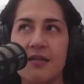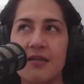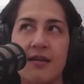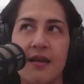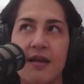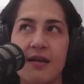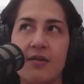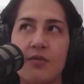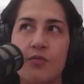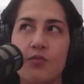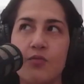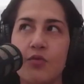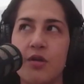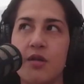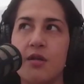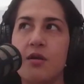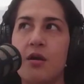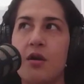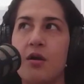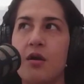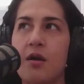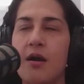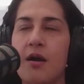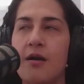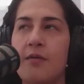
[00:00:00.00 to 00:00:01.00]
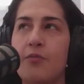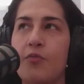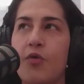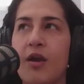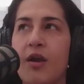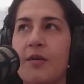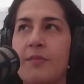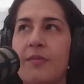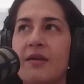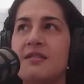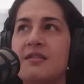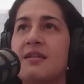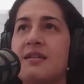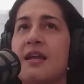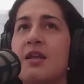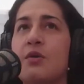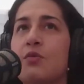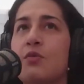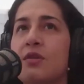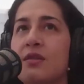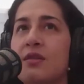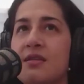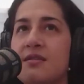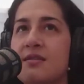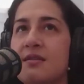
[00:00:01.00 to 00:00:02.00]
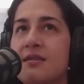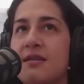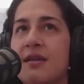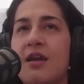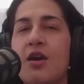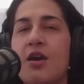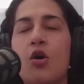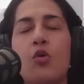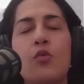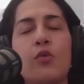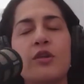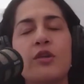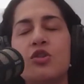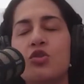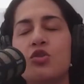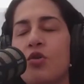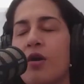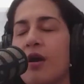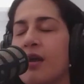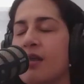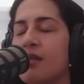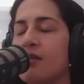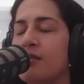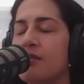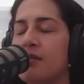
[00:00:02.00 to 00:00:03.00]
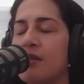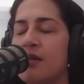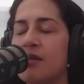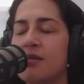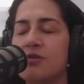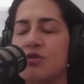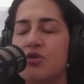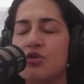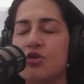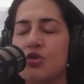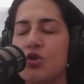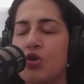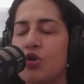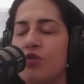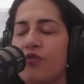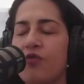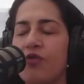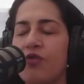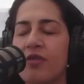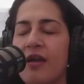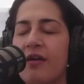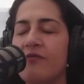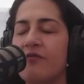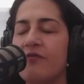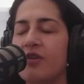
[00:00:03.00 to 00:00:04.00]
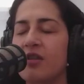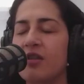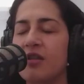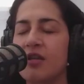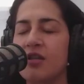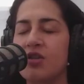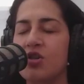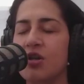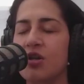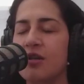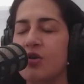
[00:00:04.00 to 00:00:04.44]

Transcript: And I would recommend to anyone listening, always try and search for that village.